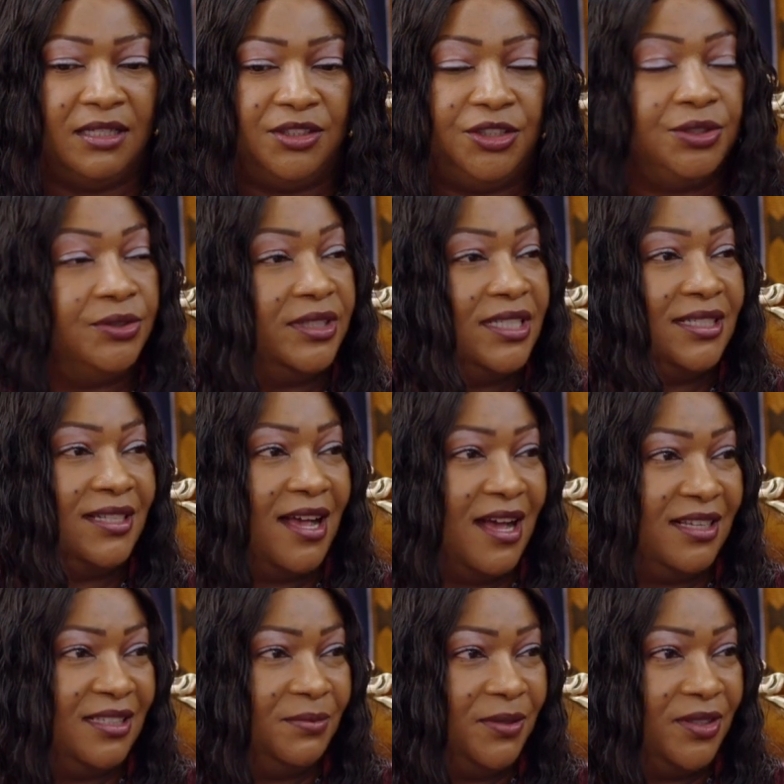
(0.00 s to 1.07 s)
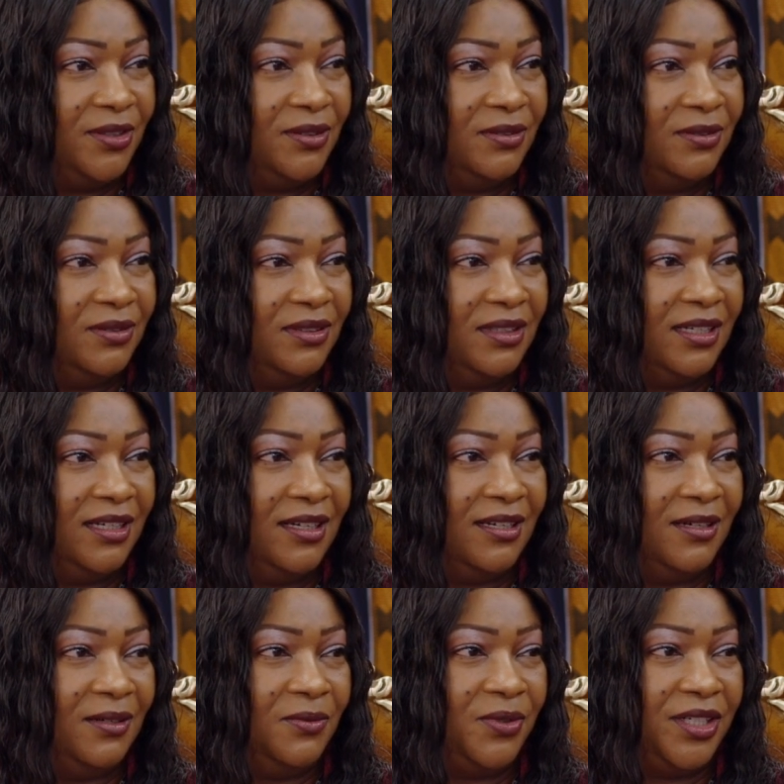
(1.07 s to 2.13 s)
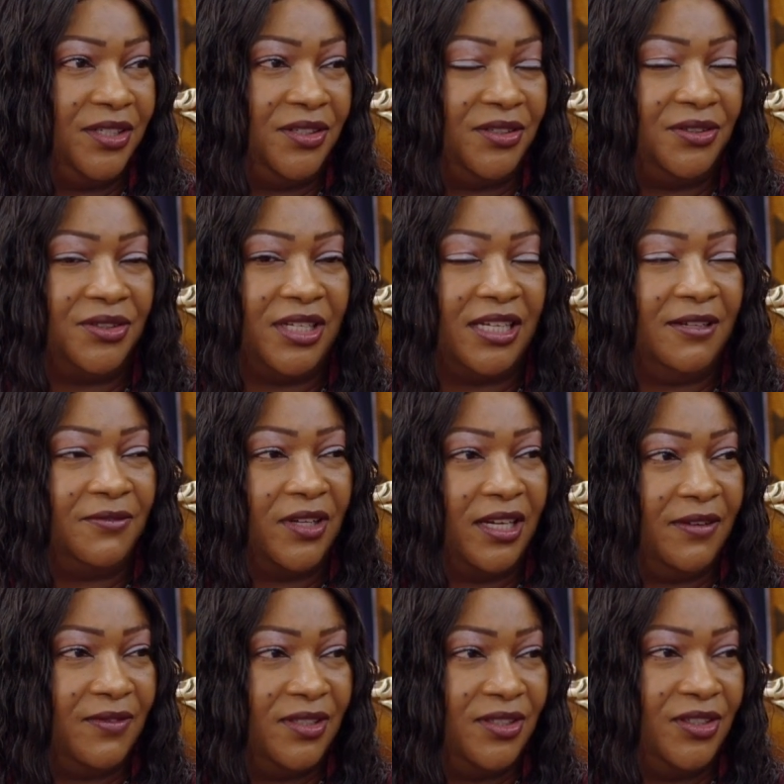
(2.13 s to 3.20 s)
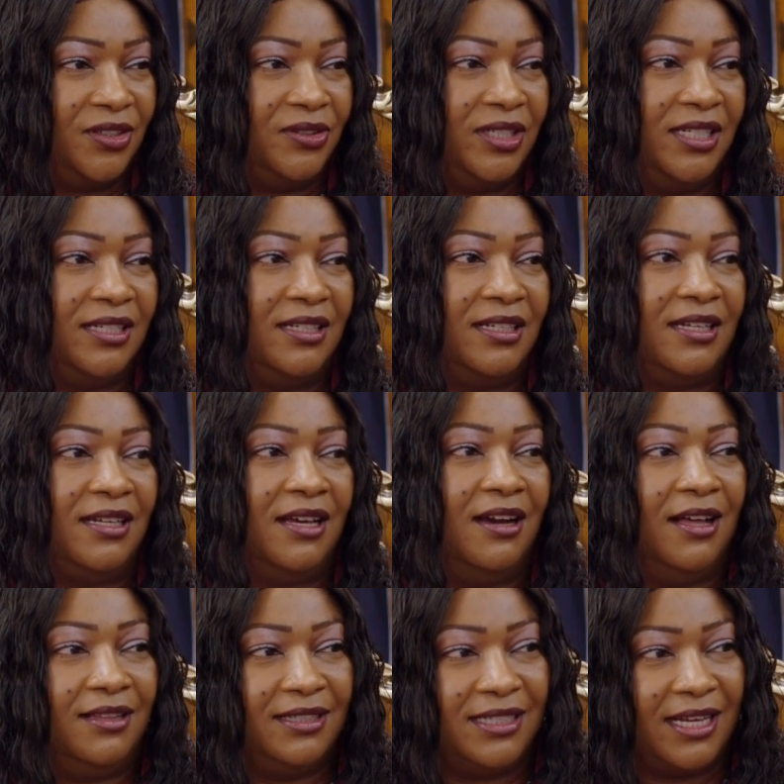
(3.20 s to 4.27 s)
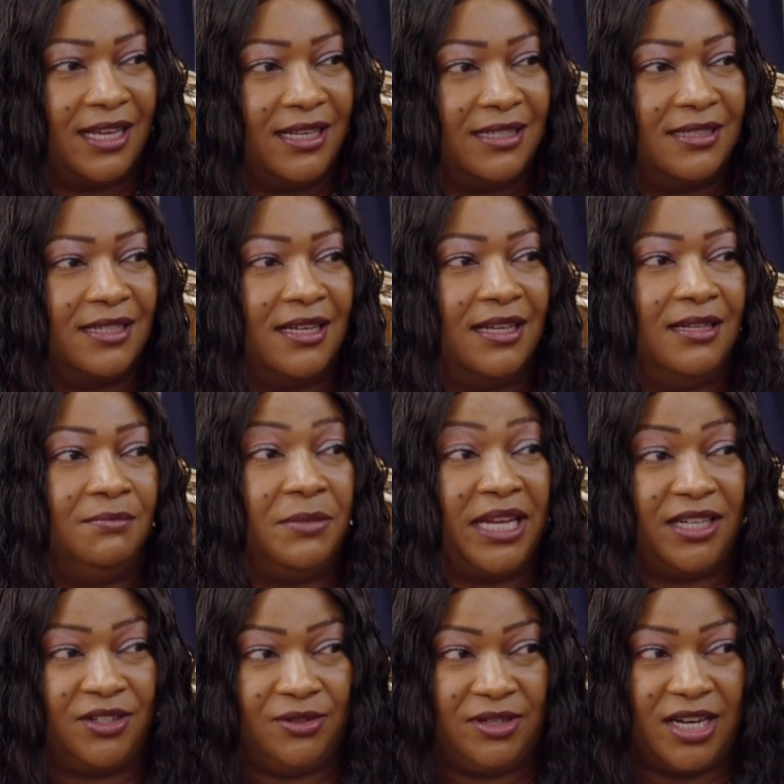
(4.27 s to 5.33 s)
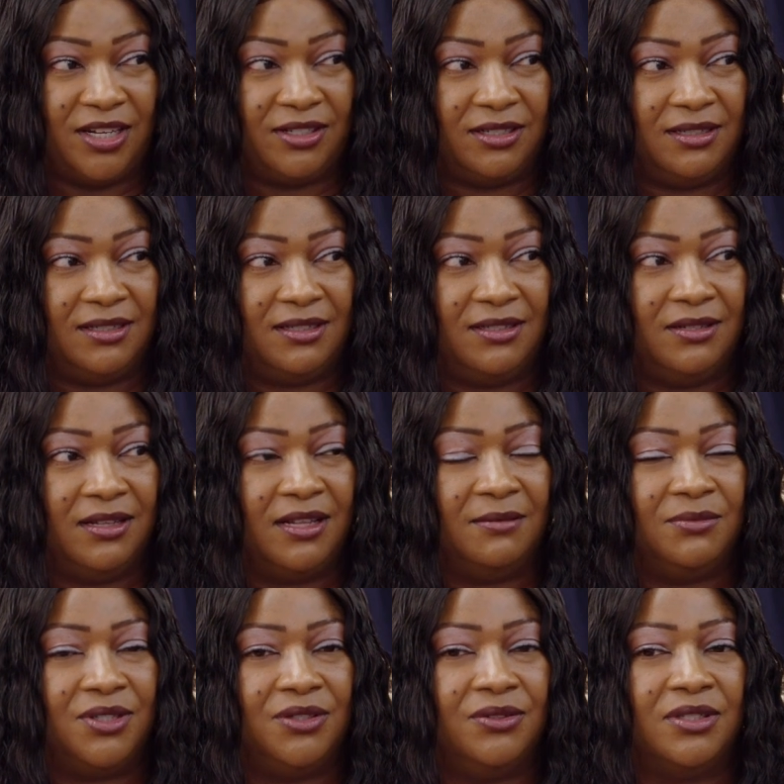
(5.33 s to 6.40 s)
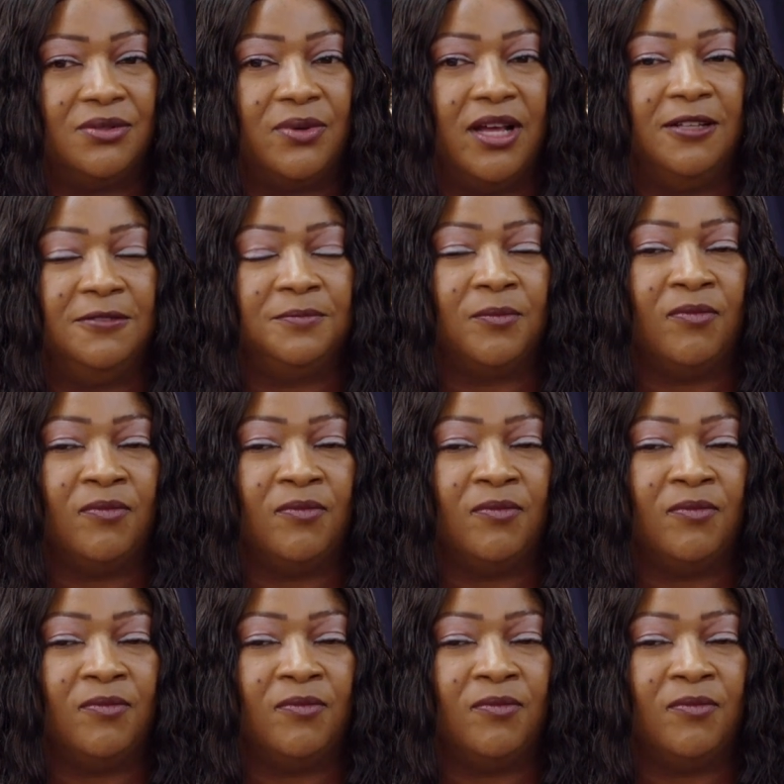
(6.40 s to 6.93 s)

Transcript: Children's Hospital. We do give gifts during the holidays and make donations to them too as well.